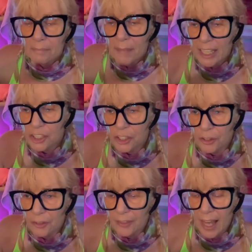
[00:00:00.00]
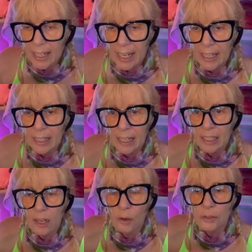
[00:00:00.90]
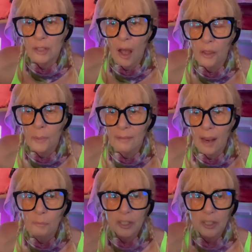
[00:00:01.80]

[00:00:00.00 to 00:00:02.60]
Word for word: Make sure that it, it goes all the way around.